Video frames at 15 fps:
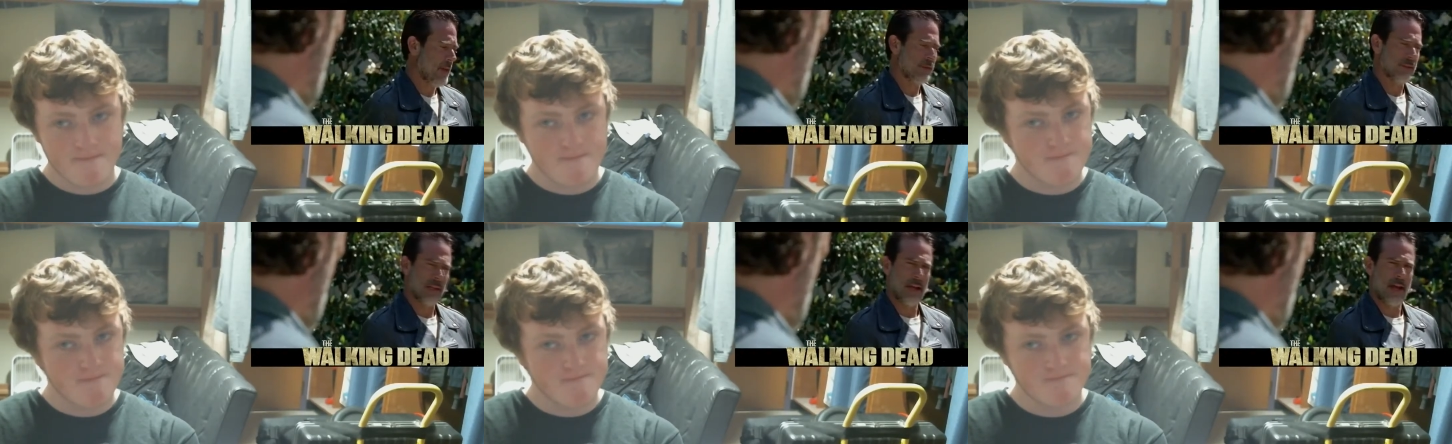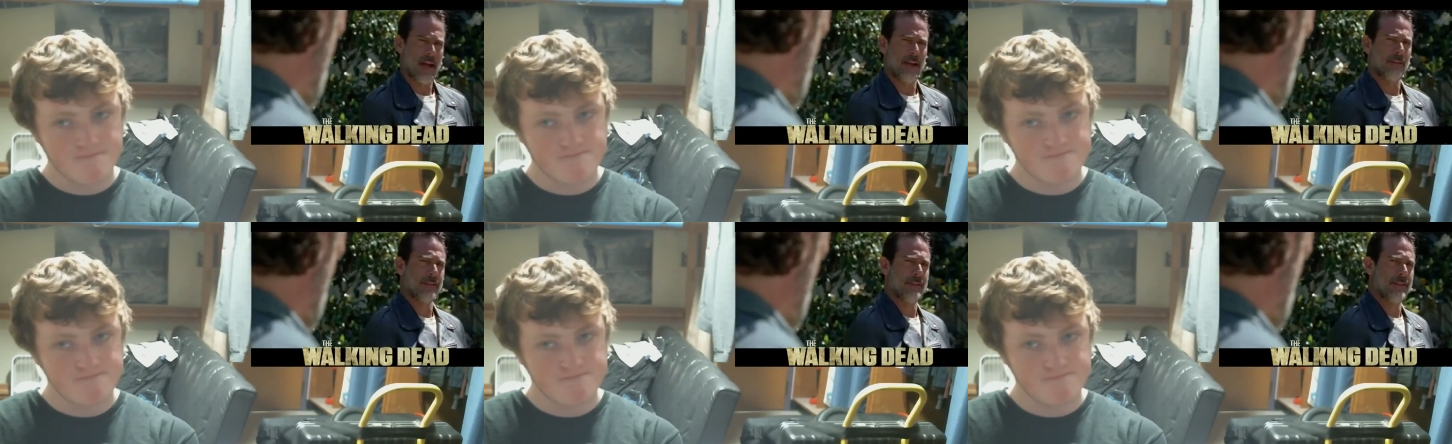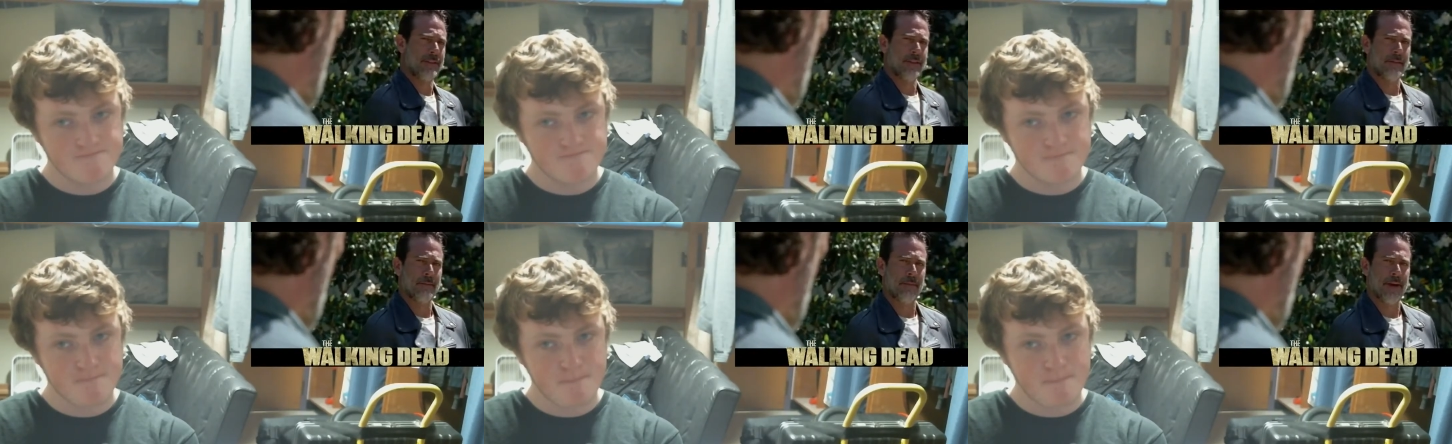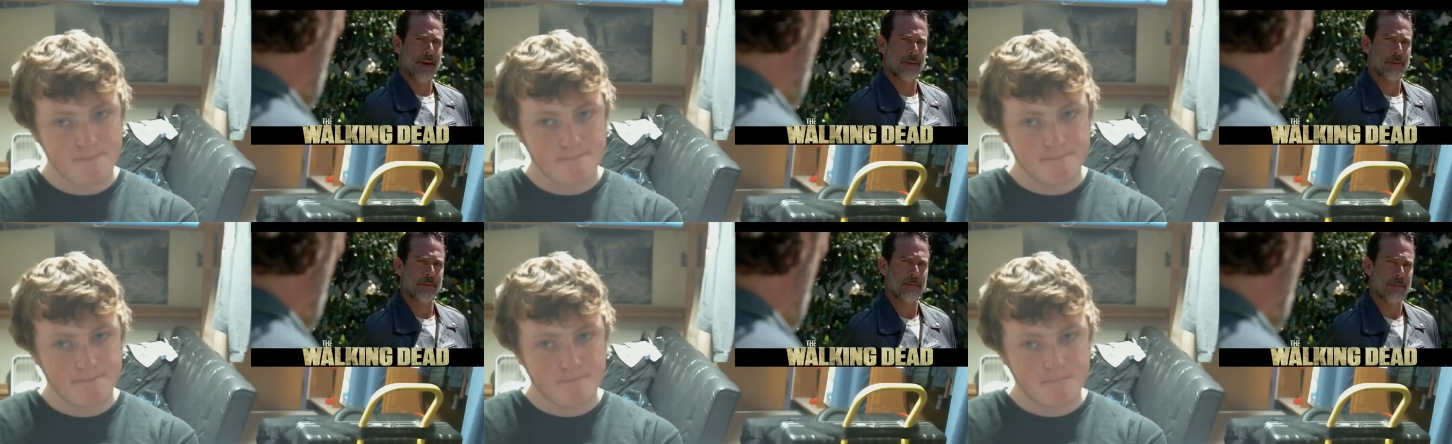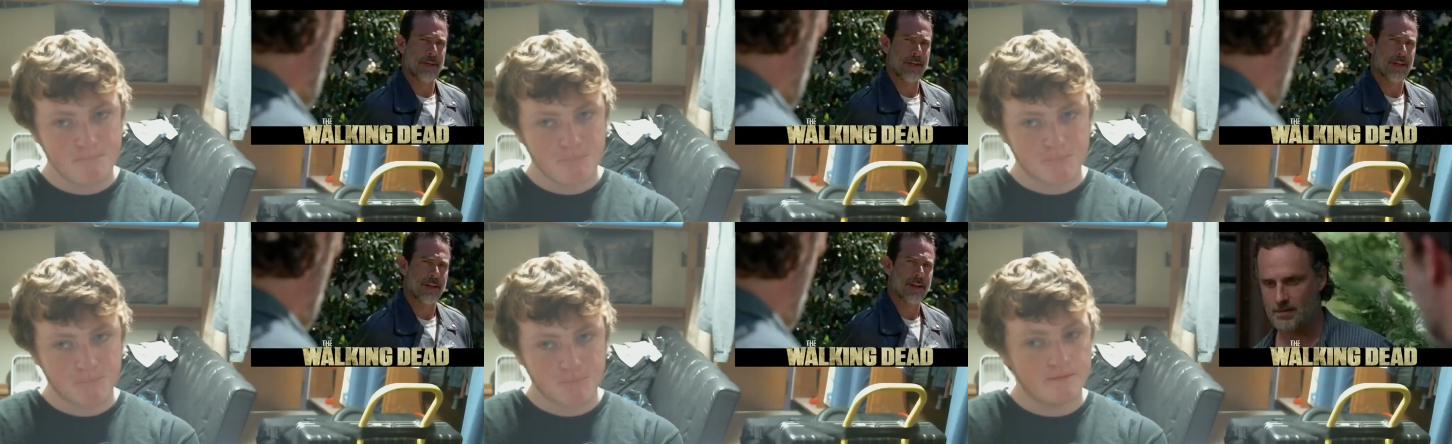Speaker 1: was gonna ask her to come back with me.
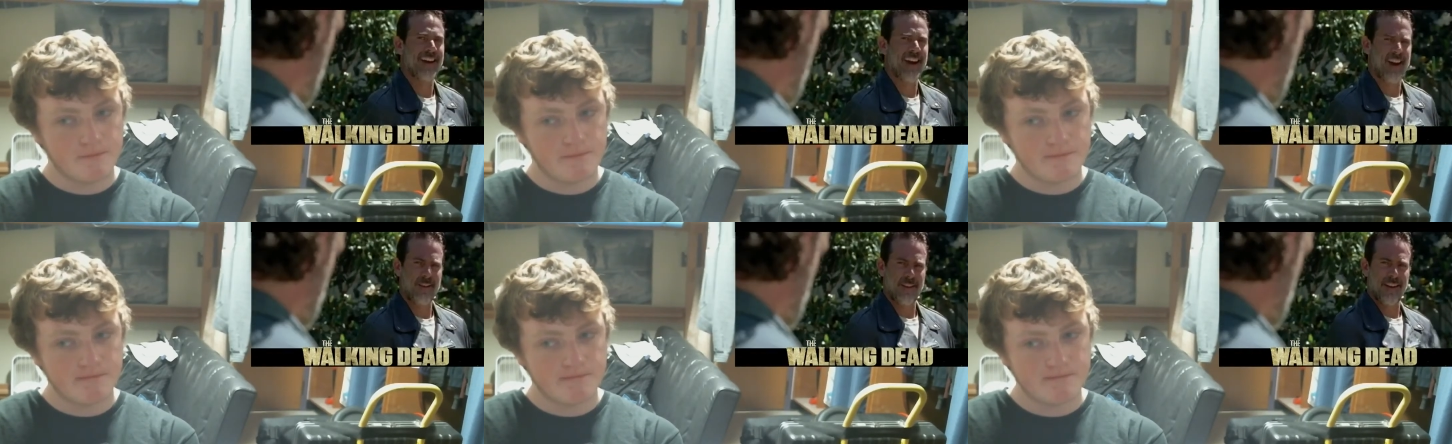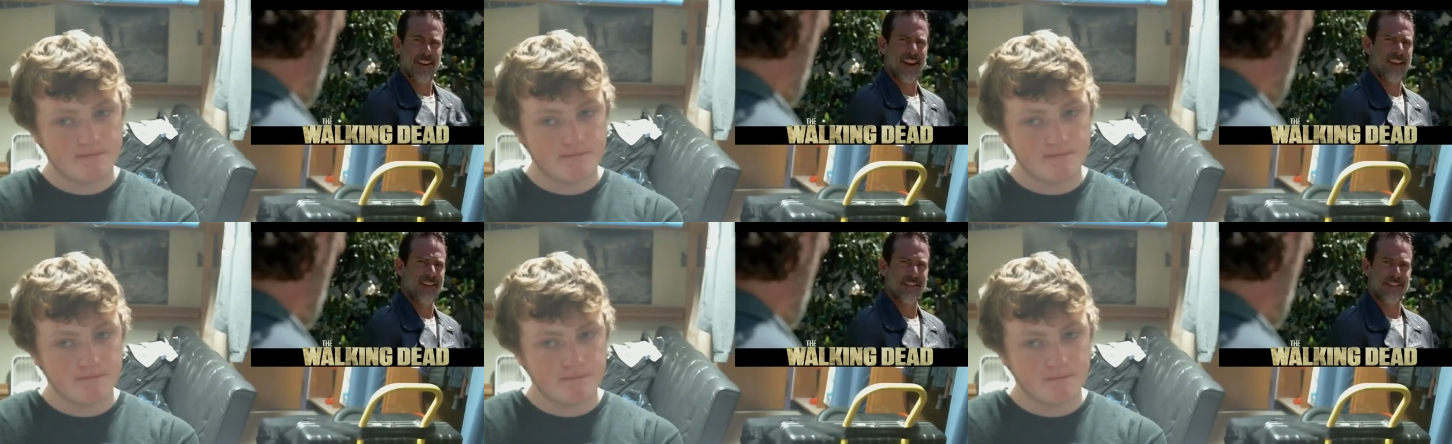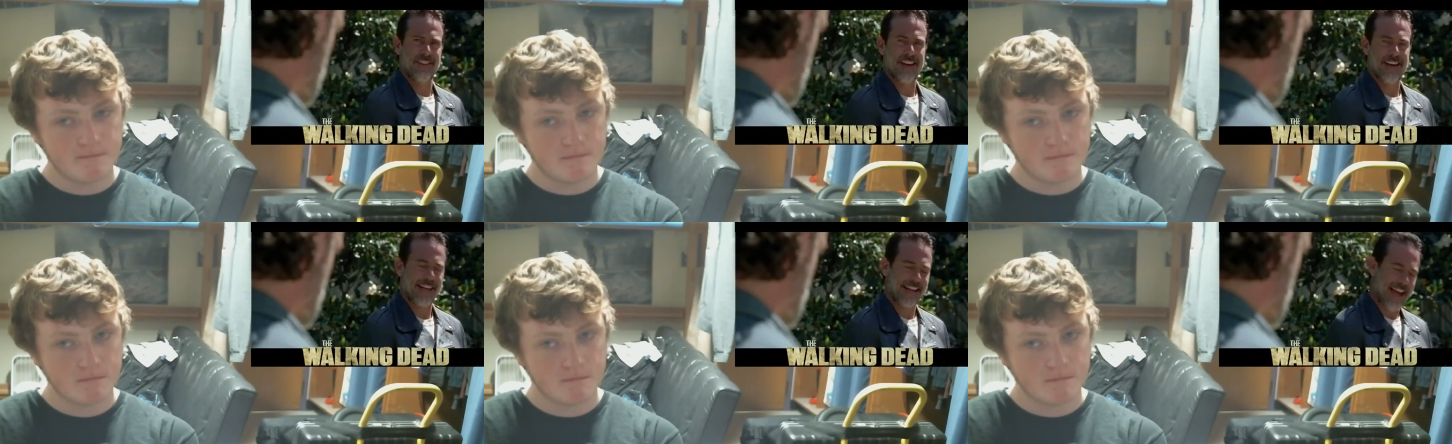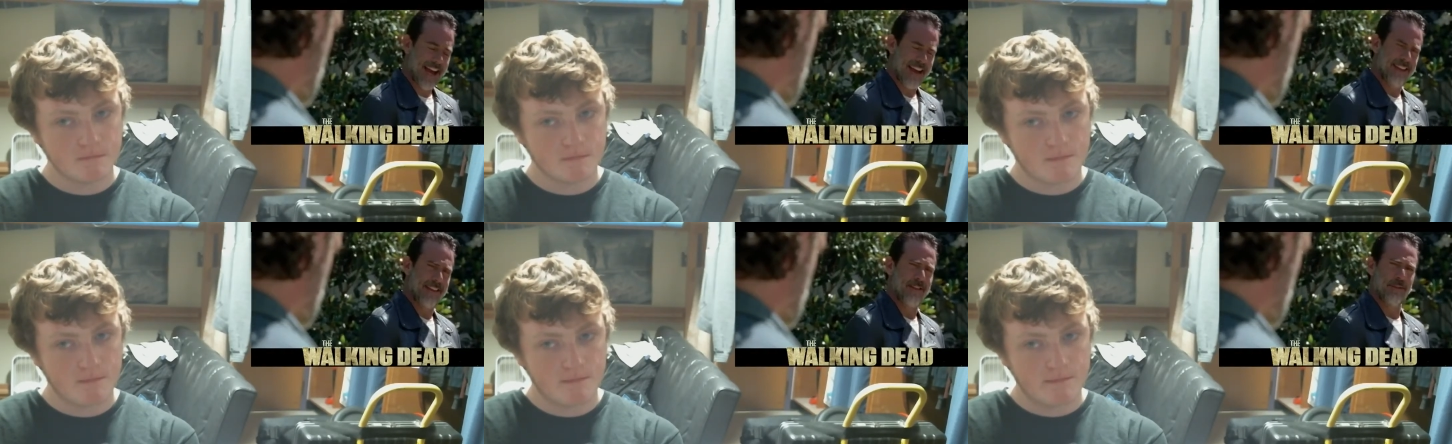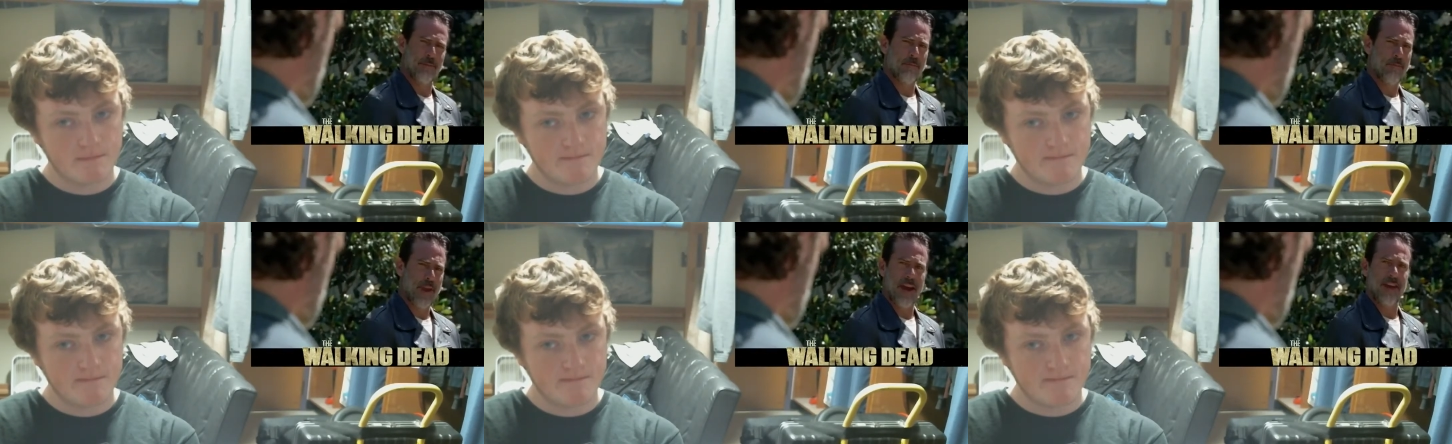How could I have a shot? Guy that
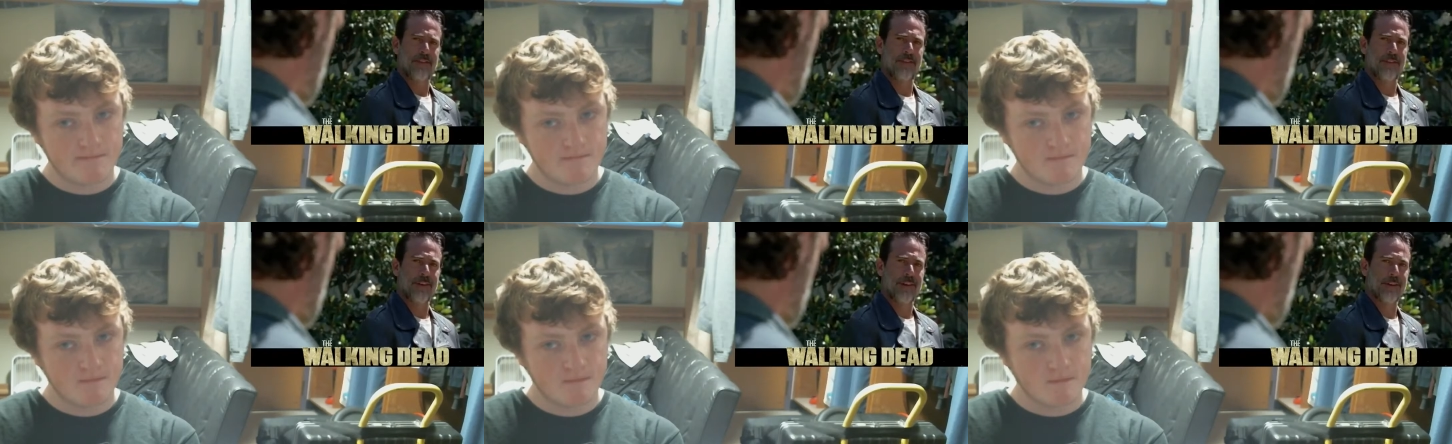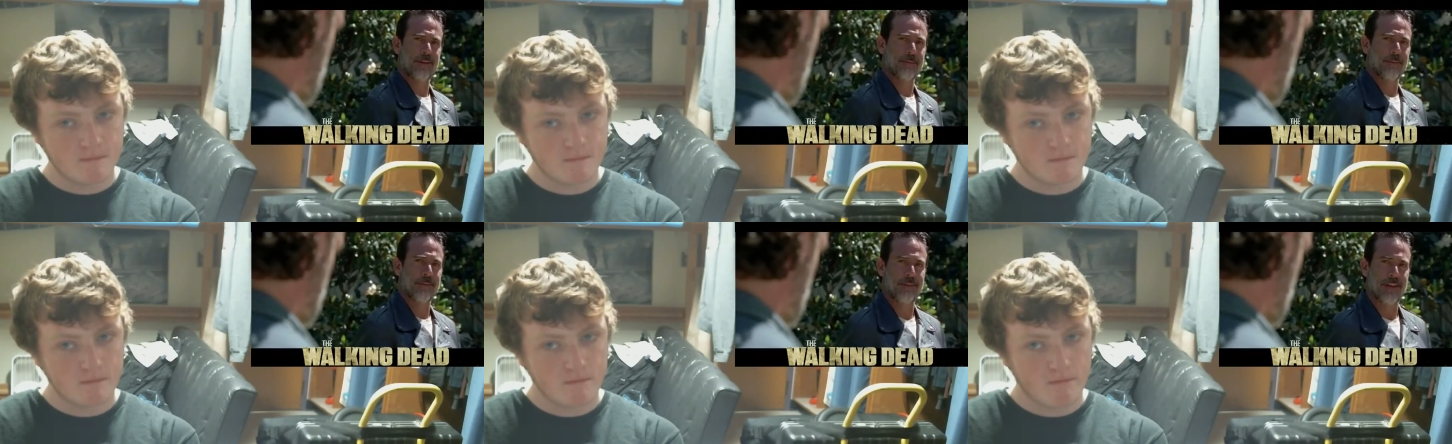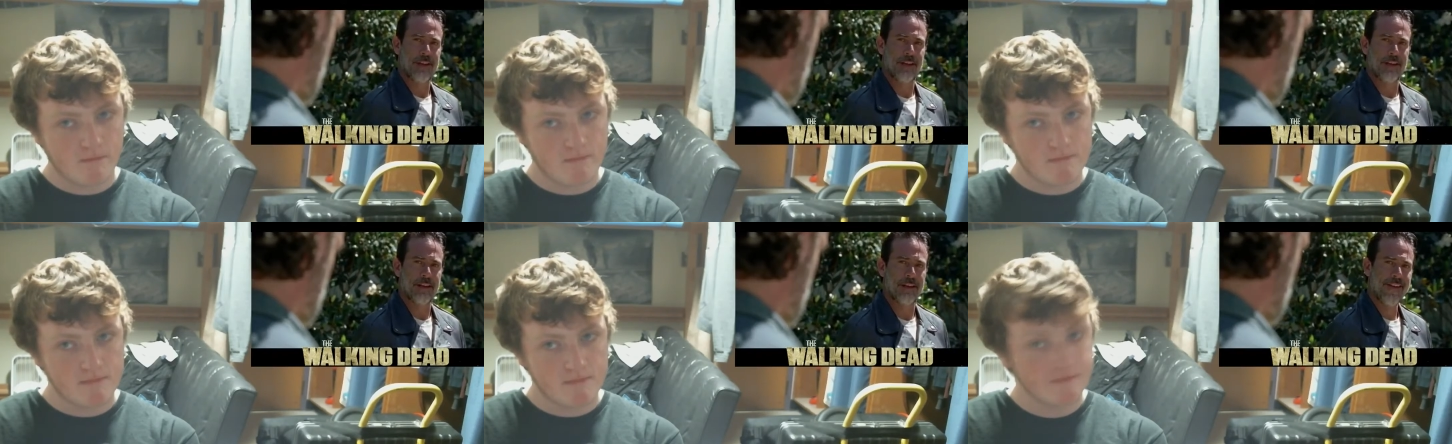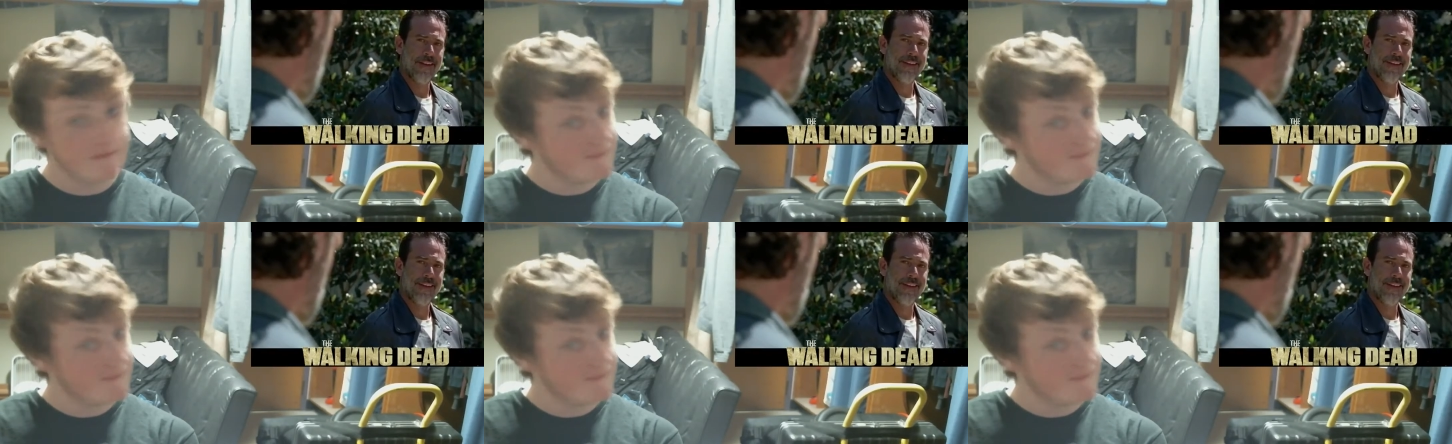just bashed your husband's head in.